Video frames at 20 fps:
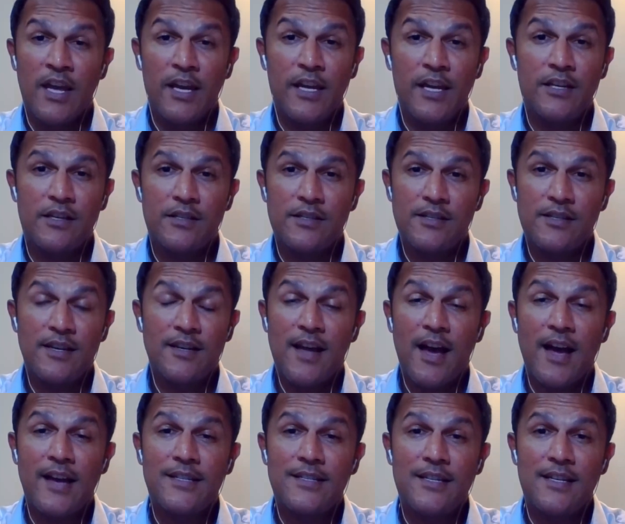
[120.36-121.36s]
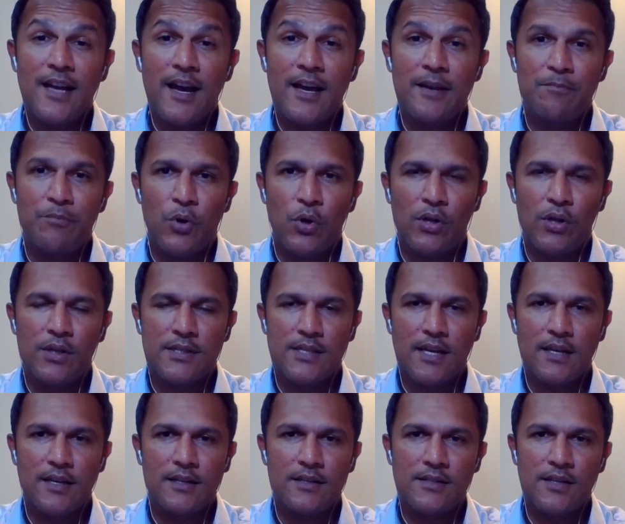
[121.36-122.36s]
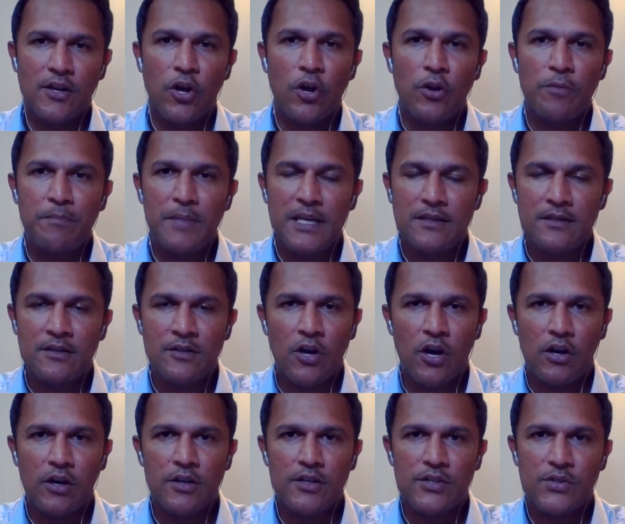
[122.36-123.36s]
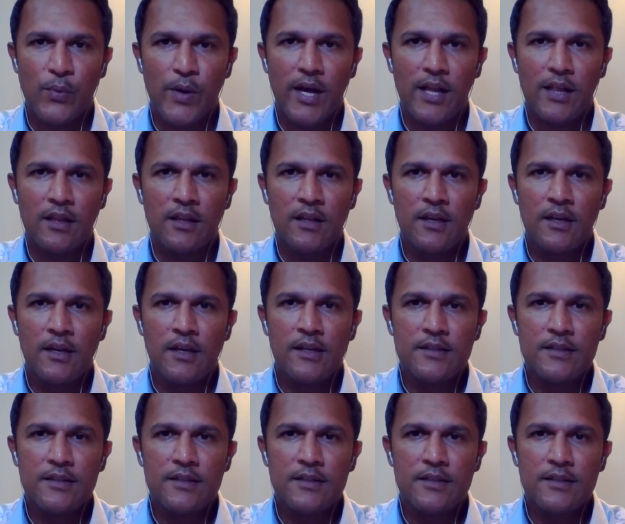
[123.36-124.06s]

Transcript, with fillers: He does it in ninety-nine balls, and it's an unbeaten knock as well.